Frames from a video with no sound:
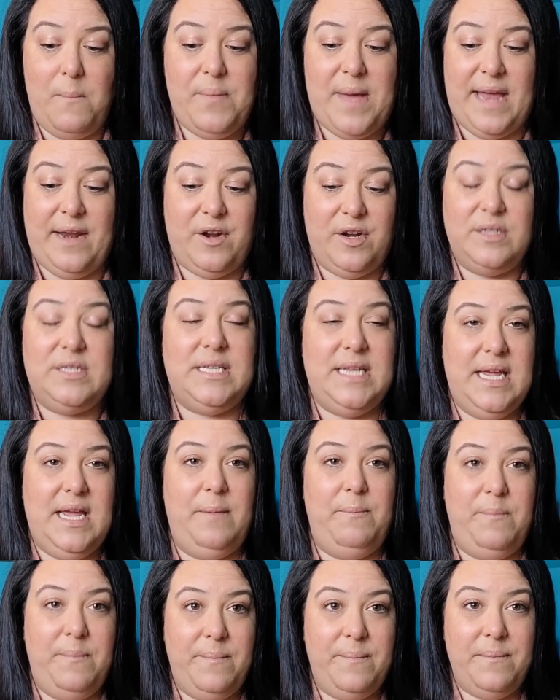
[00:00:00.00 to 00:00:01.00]
We're a
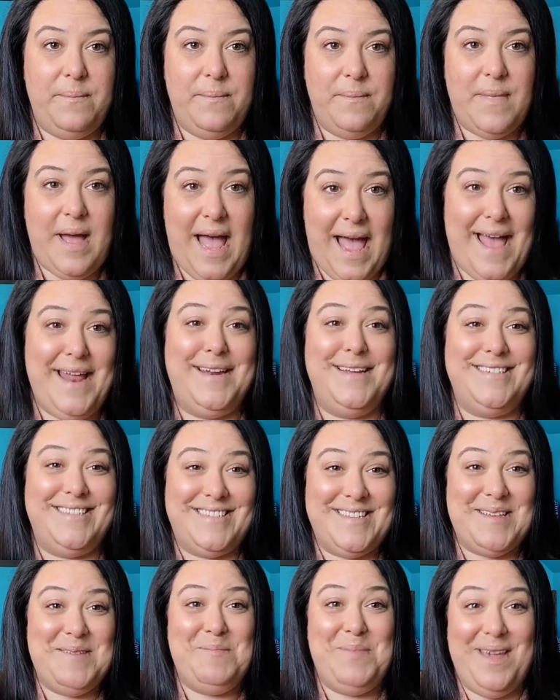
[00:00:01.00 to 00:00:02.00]
better team,
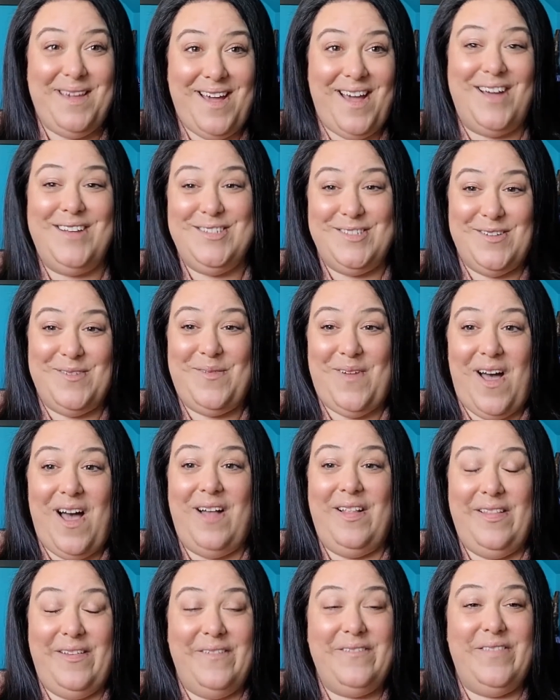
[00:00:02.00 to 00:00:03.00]
honestly, because
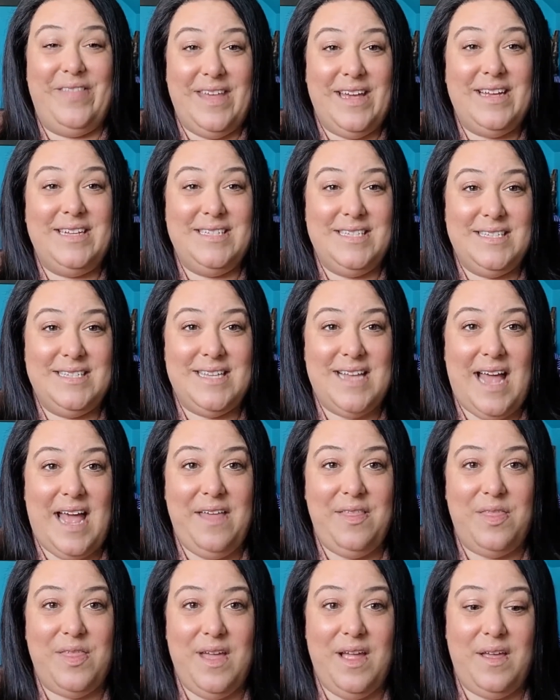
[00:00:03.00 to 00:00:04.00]
of all of
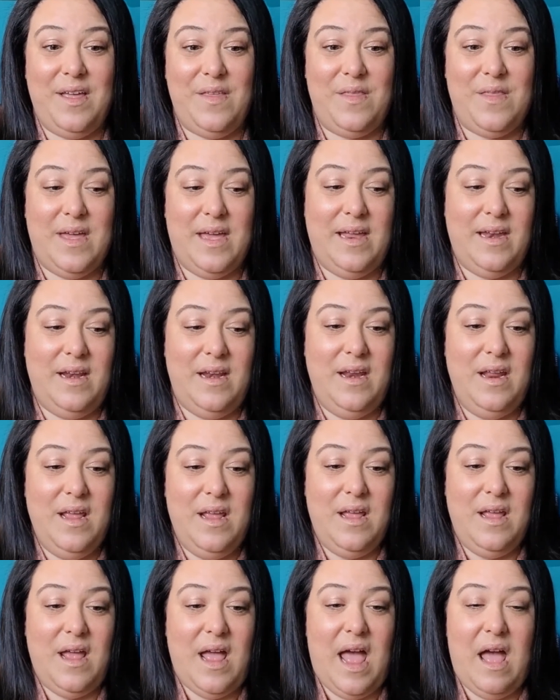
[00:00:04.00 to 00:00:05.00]
this. I think
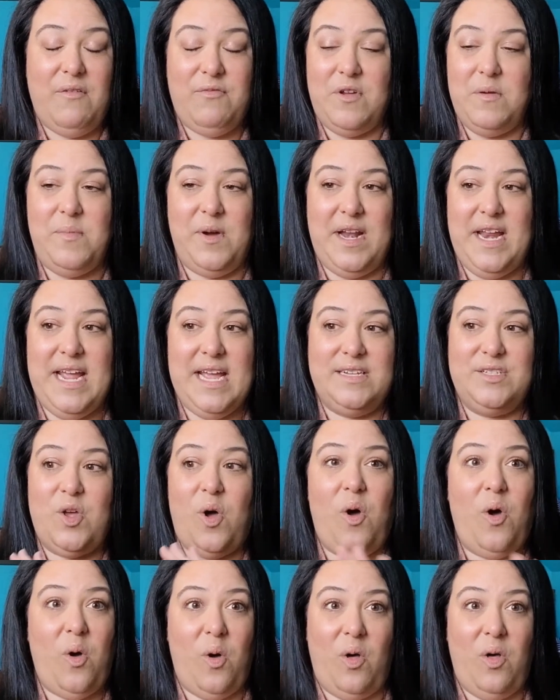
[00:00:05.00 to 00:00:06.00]
that
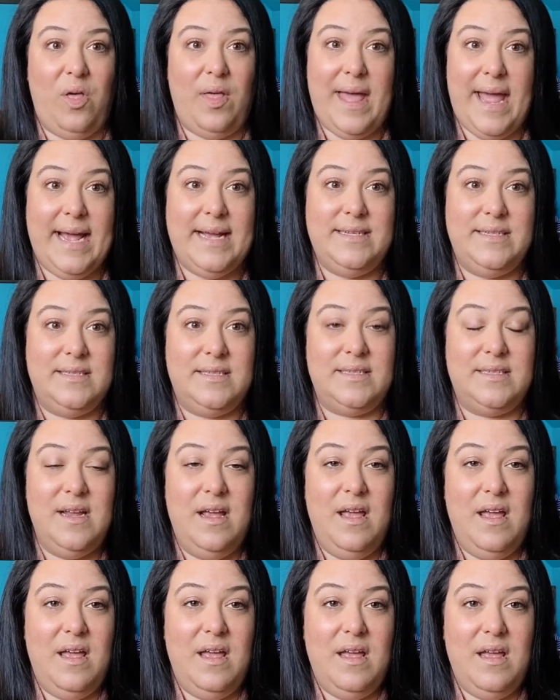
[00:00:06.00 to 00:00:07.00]
everybody as a whole has
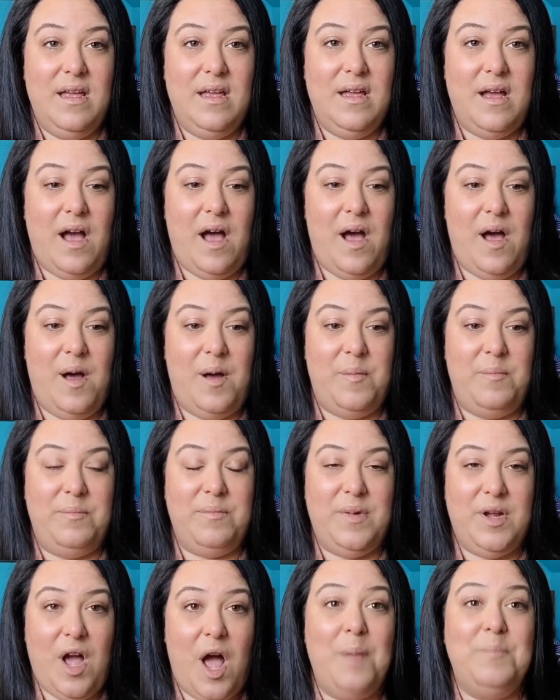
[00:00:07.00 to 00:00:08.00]

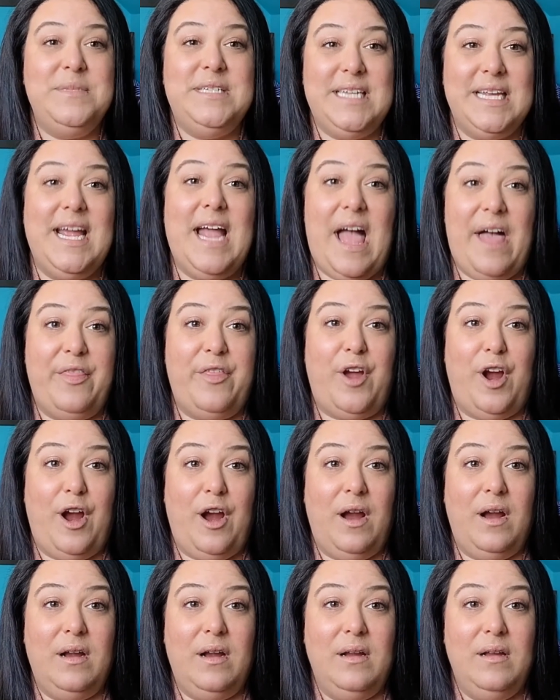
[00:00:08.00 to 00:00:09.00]
come
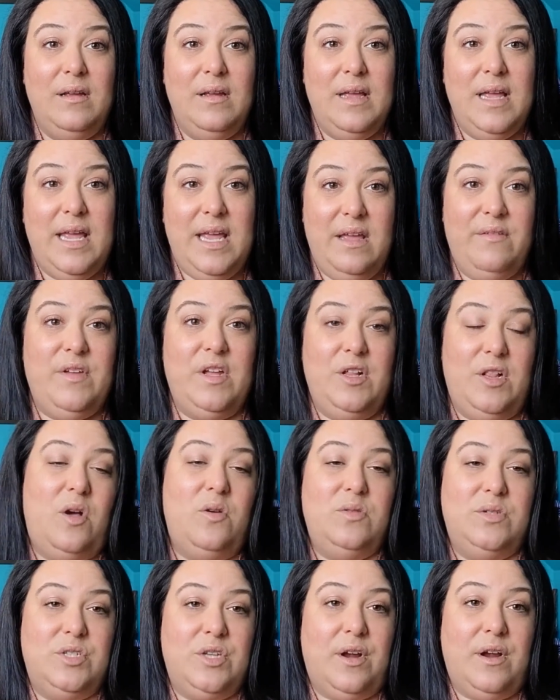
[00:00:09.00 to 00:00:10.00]
together
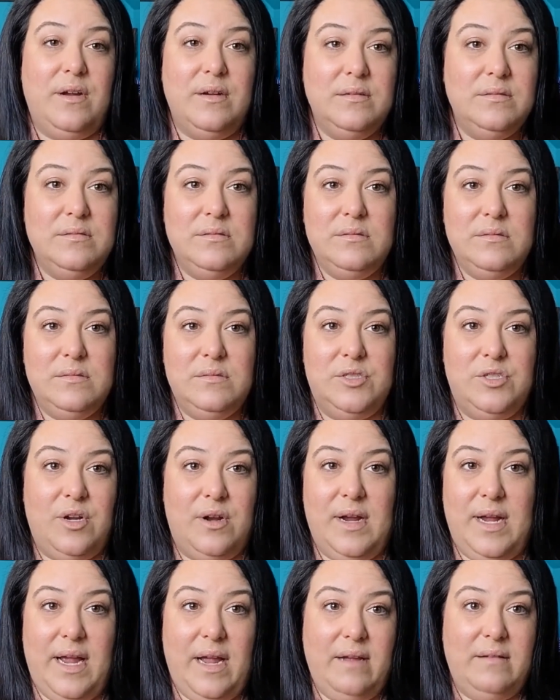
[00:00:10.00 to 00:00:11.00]
even closer
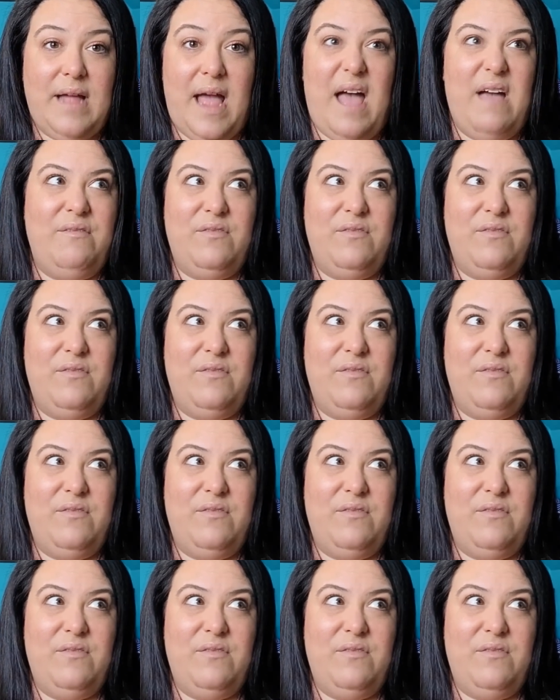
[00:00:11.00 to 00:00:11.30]
during